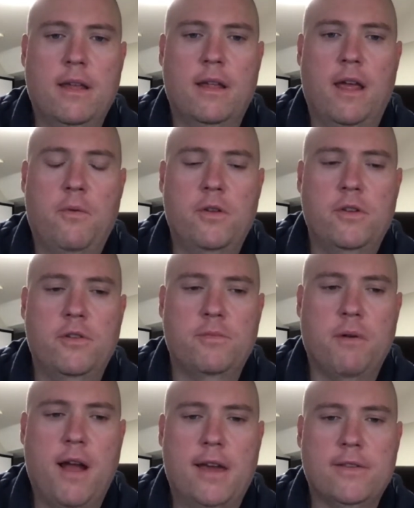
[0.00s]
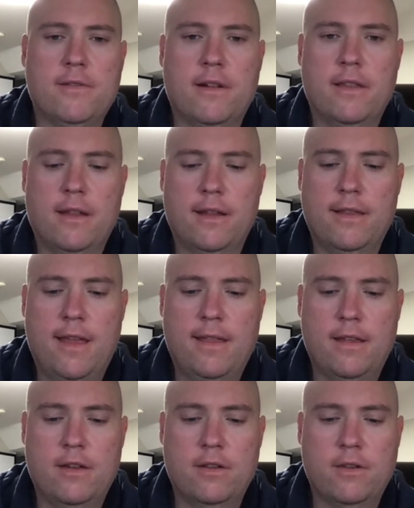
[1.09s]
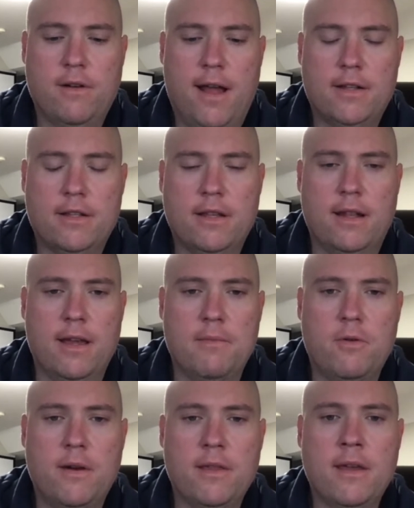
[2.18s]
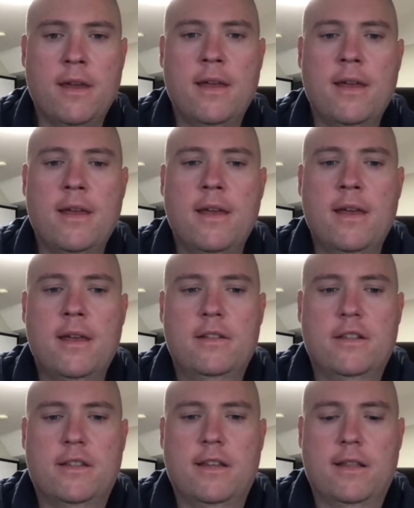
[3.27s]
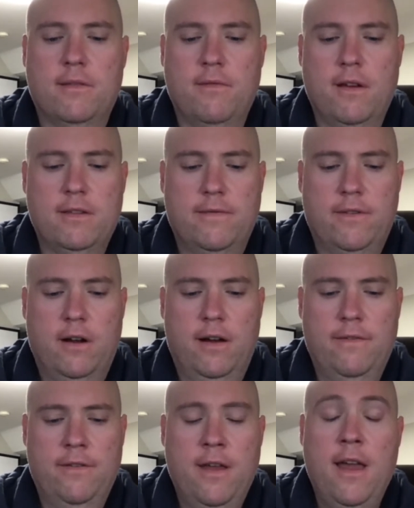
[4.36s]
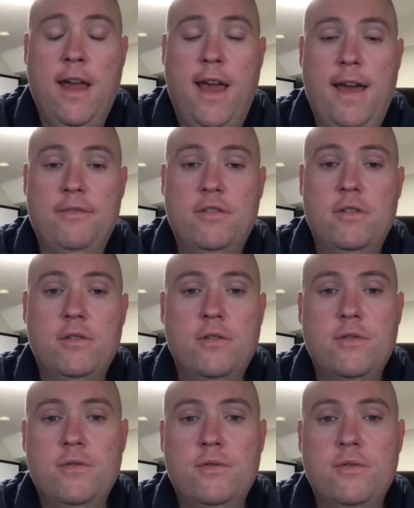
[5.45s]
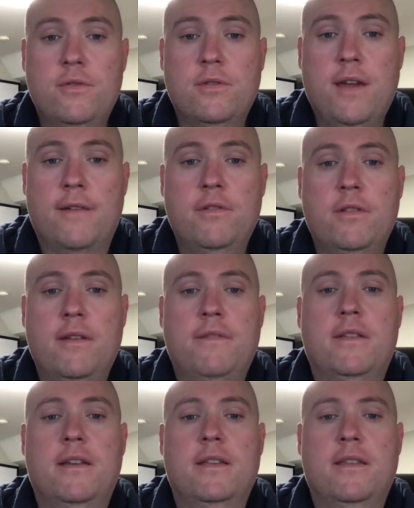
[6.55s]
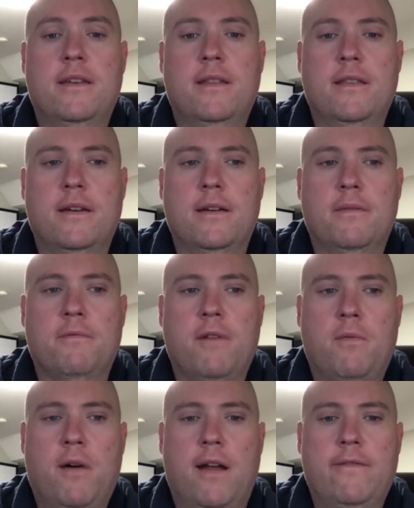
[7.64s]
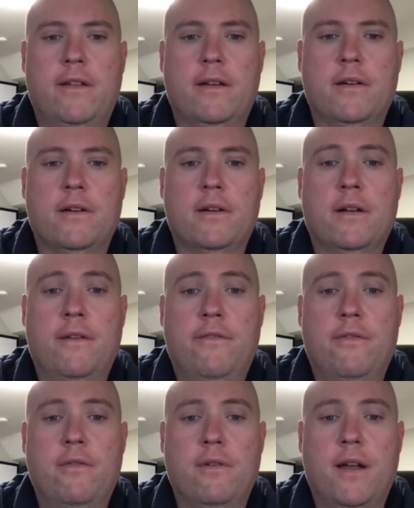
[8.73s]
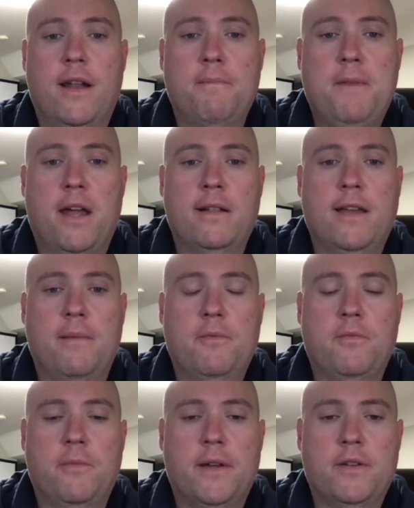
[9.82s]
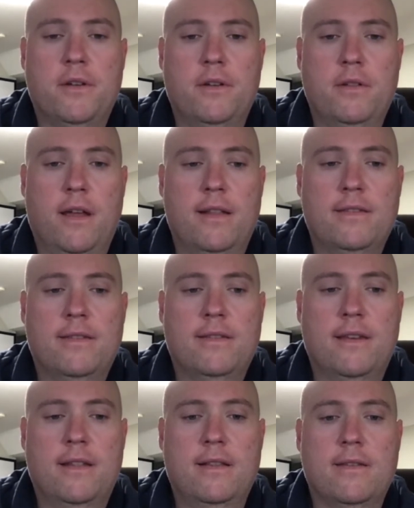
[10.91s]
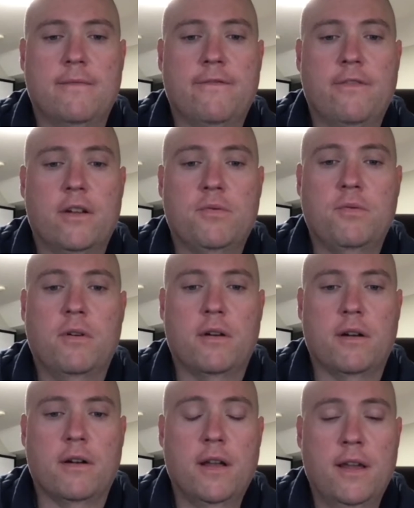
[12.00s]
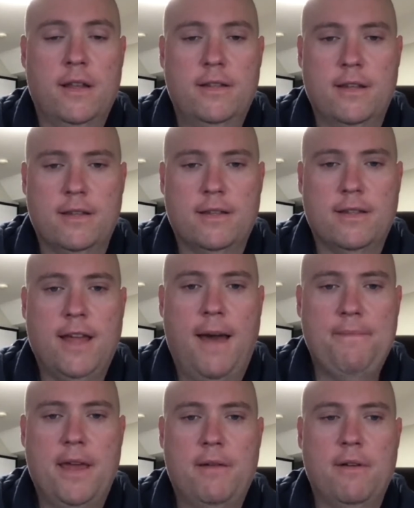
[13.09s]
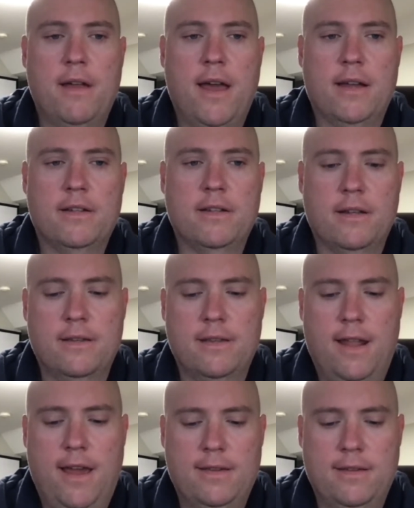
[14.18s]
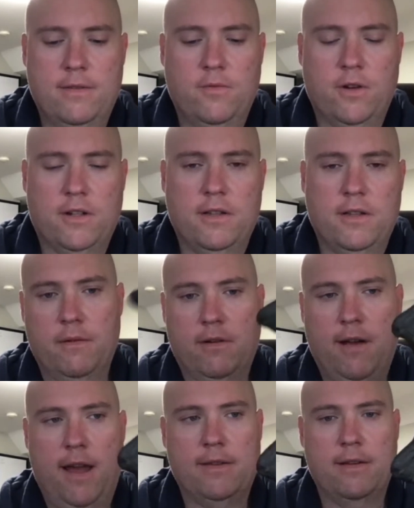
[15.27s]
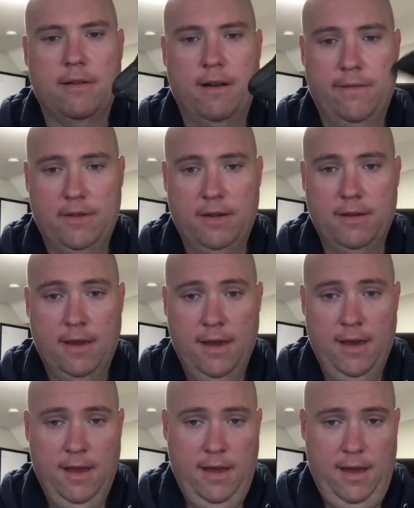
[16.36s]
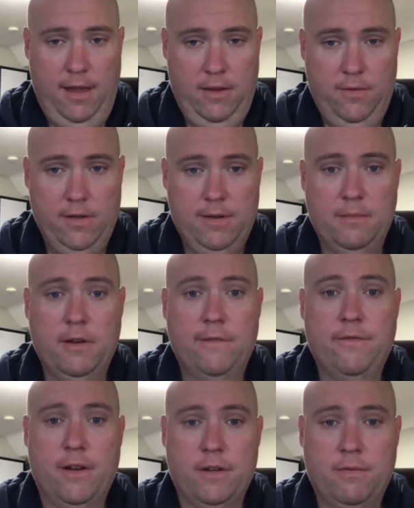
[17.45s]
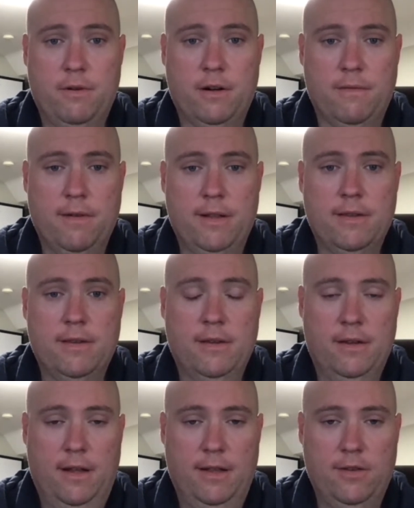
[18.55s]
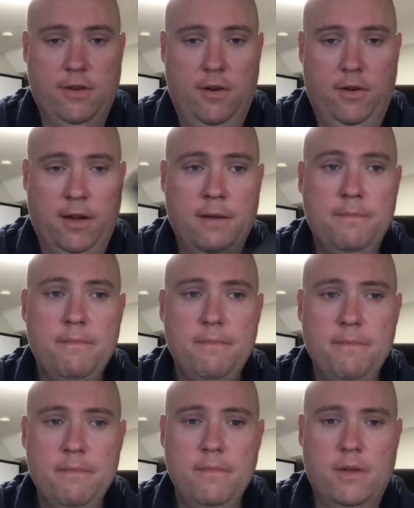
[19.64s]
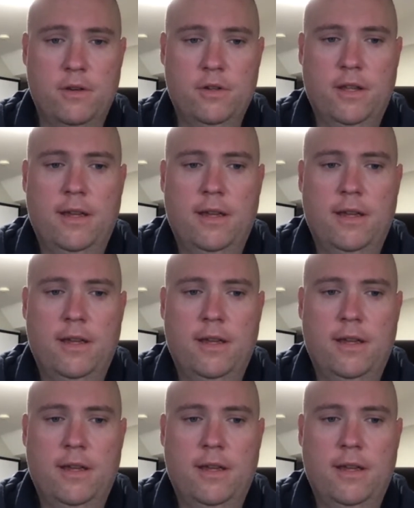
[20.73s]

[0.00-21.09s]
I wouldn't use brass or anything like that you'd scratch the enamel with, just to get the rest of it off. After you leave the teeth in the red wine vinegar for any amount of time, you want to make sure you let it sit in some fresh water to stop that reaction, because that acid's worked its way down into the little cracks and crevices, and you want some good fresh water rinse and soak.